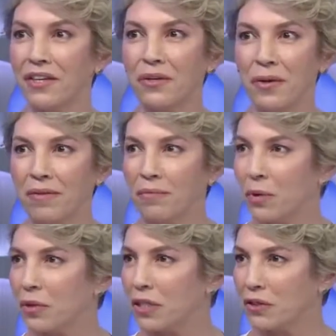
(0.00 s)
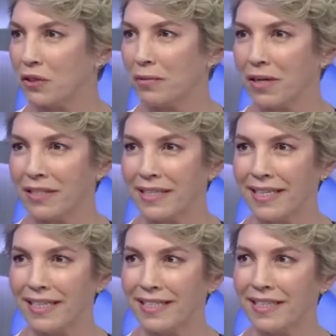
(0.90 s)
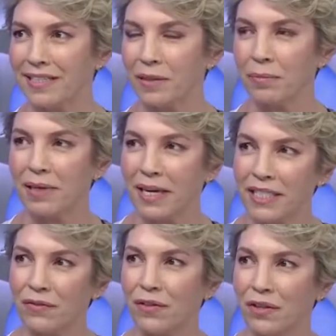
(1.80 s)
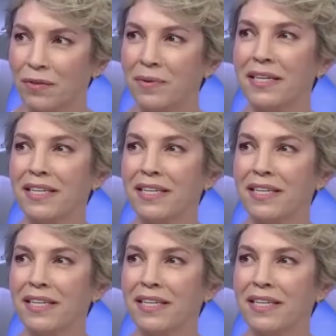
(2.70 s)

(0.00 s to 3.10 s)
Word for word: who have more extreme ideas, and it's a place for them